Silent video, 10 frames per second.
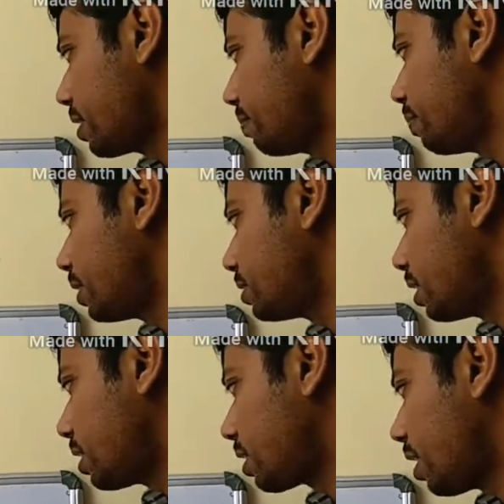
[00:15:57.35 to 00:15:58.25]

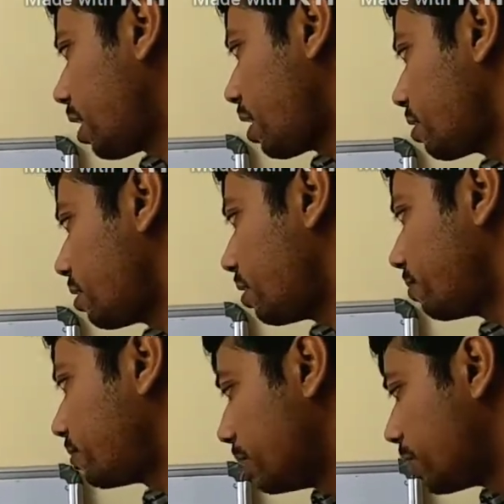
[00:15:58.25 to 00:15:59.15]
temperature, and
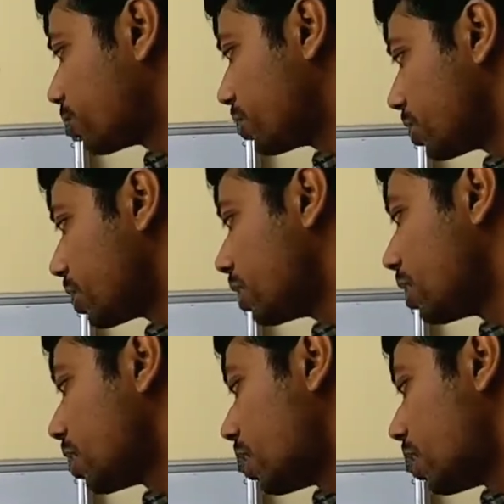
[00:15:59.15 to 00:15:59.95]
velocity.